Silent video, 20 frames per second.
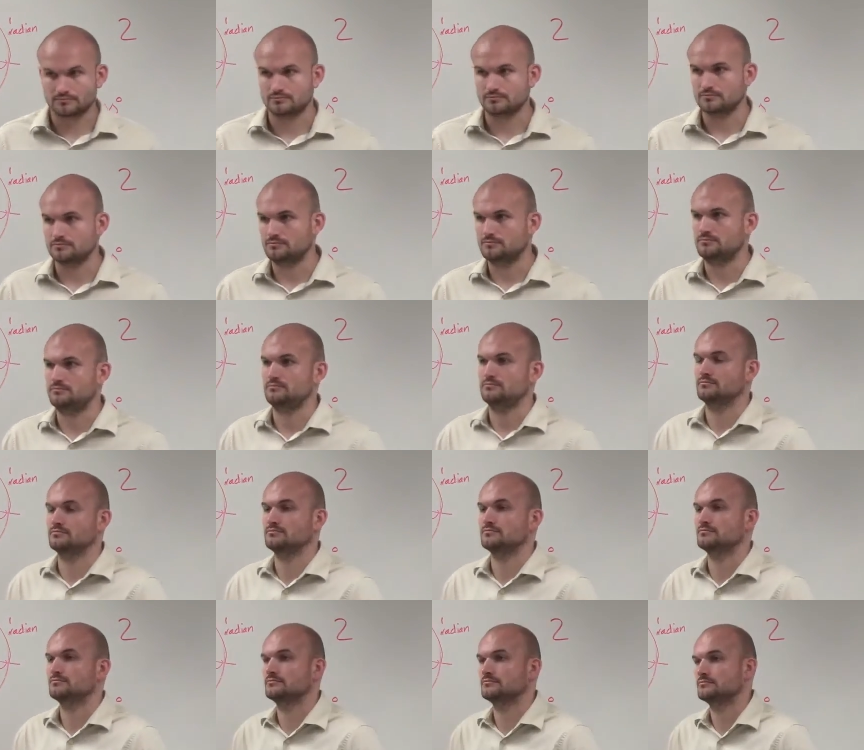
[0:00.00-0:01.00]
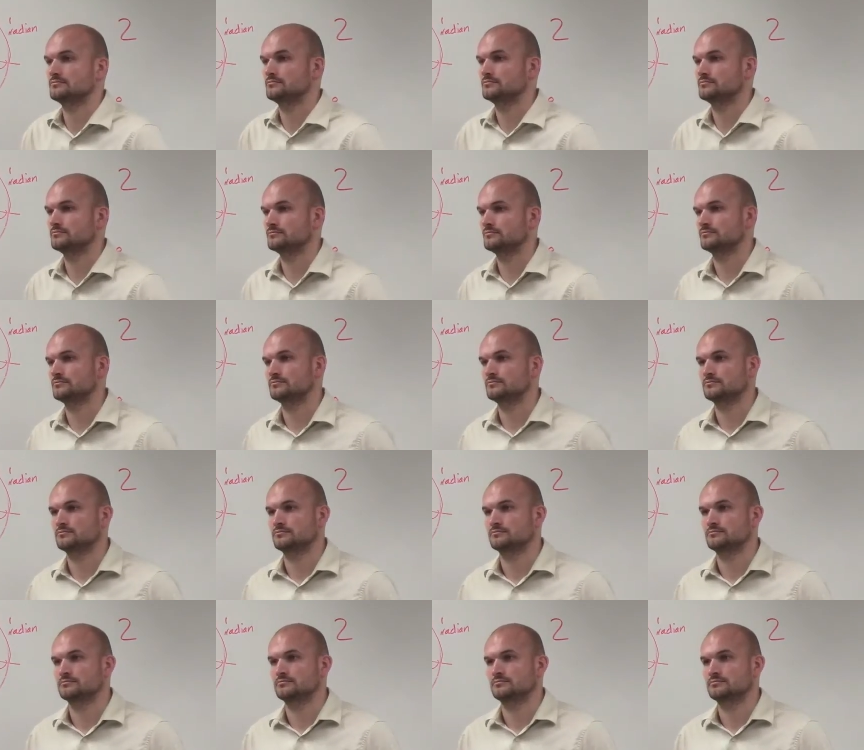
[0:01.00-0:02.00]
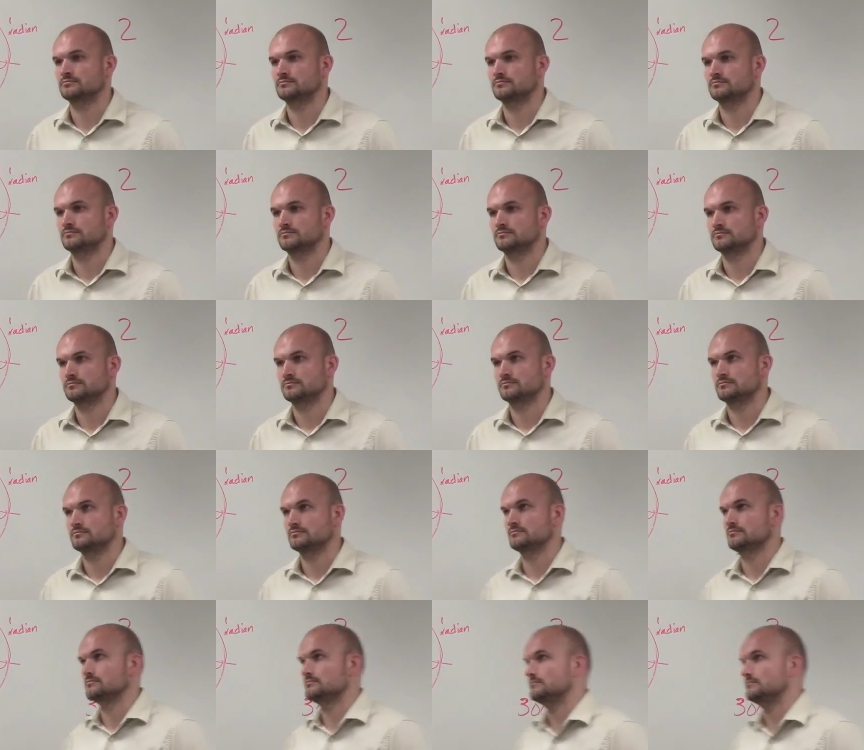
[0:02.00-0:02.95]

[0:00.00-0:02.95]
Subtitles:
(silence)